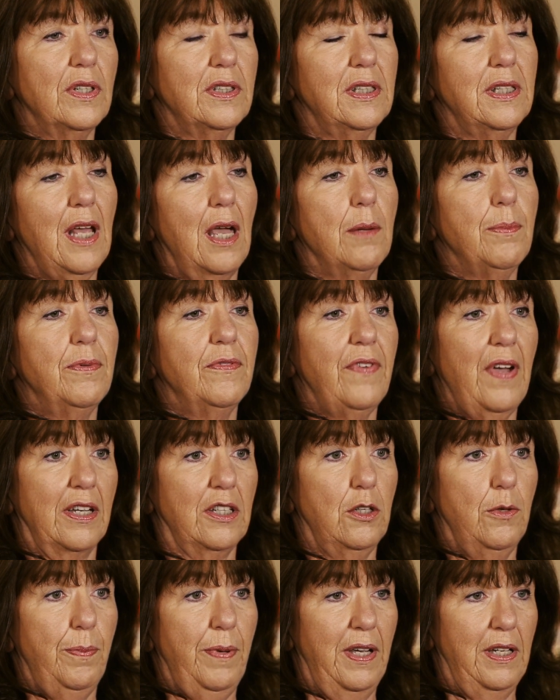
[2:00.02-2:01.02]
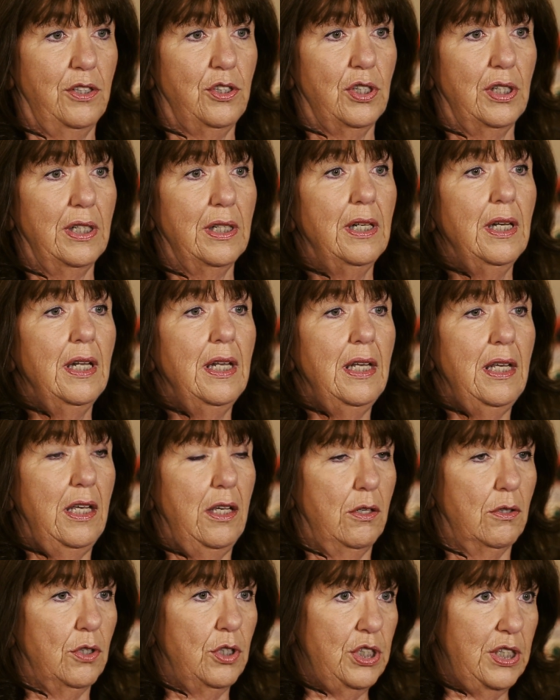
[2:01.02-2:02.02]
what type of occupation
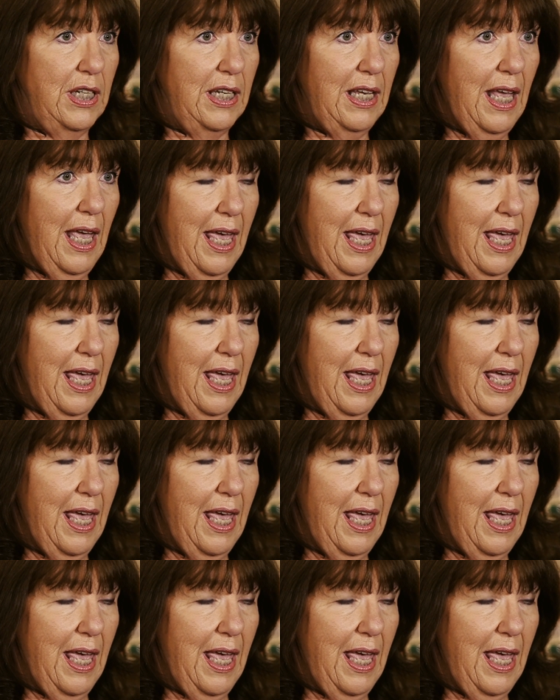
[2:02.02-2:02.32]
he or she